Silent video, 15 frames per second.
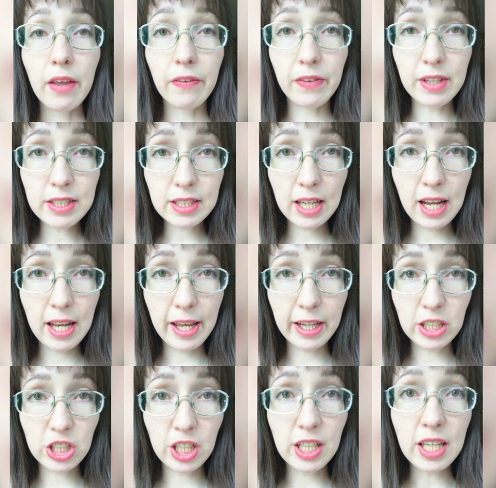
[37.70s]
This
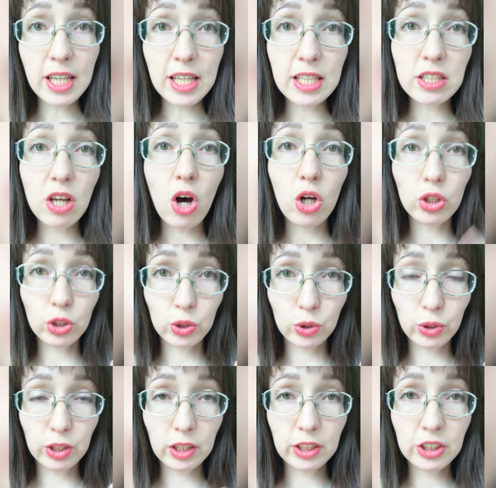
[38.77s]
collection is on
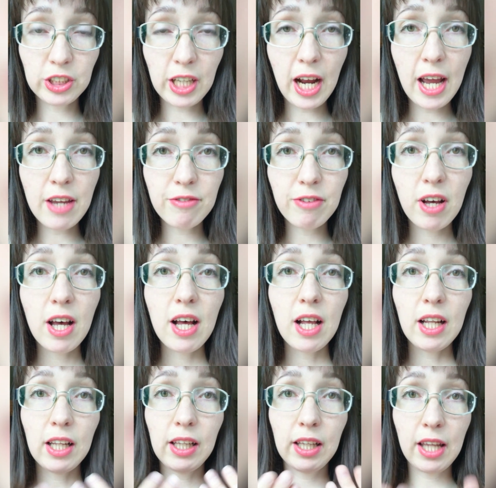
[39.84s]
Google Drive.
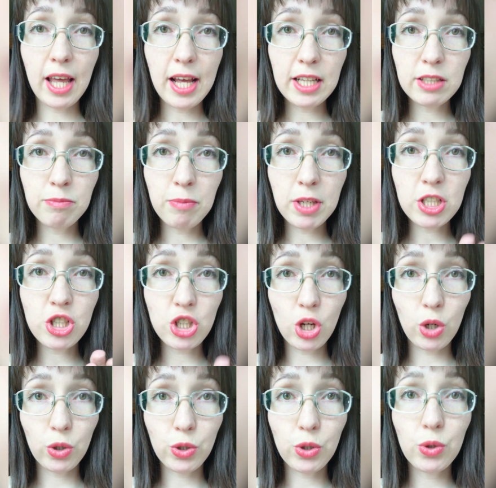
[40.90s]
Let me
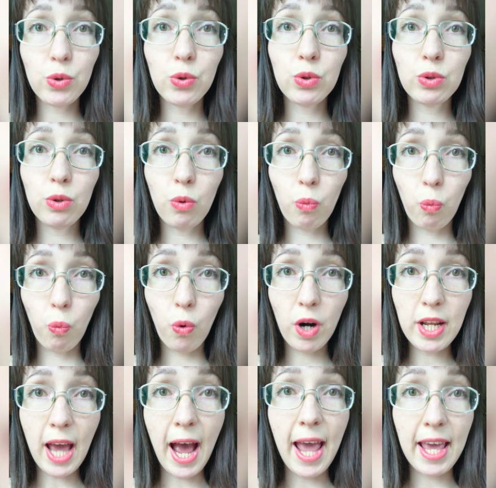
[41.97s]
show you
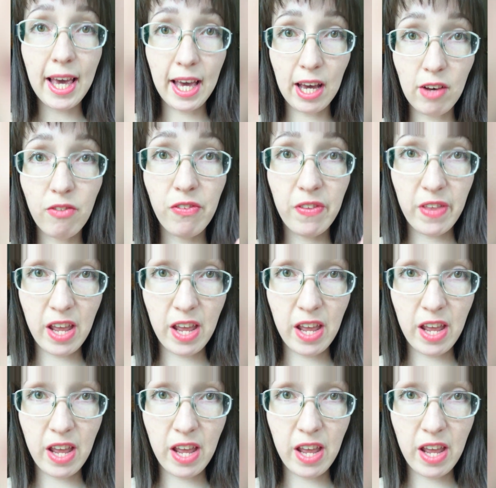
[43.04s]
what I have